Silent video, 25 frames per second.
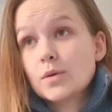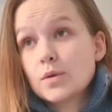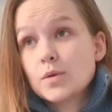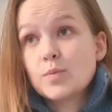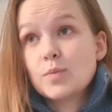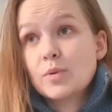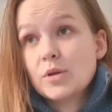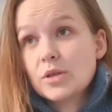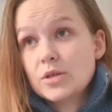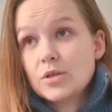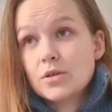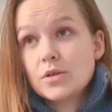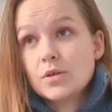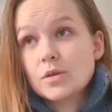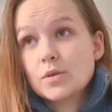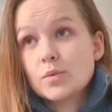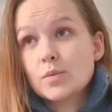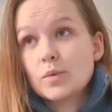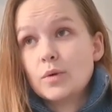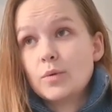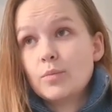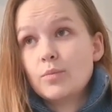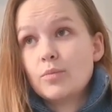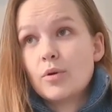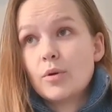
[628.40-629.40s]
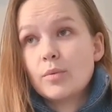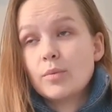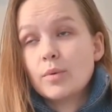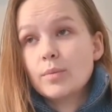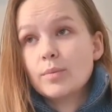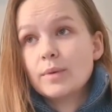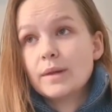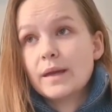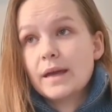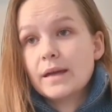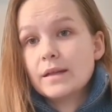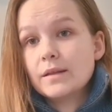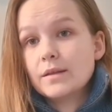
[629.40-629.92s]
pictures will
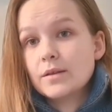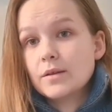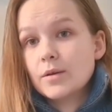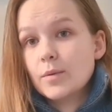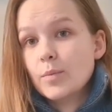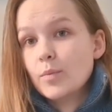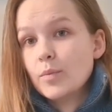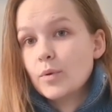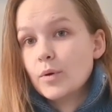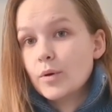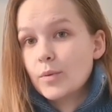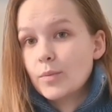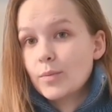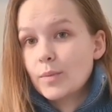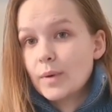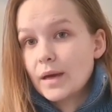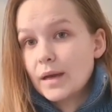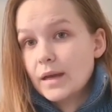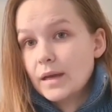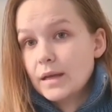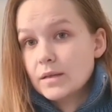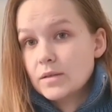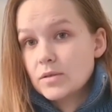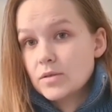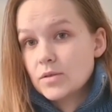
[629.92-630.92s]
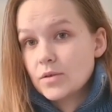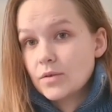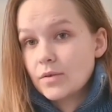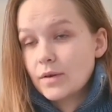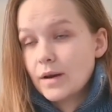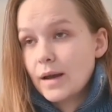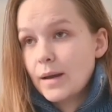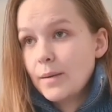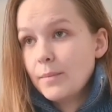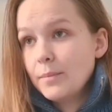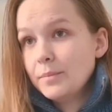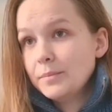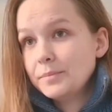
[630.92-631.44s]
probably end up on my
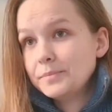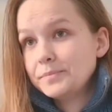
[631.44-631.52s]
Instagram.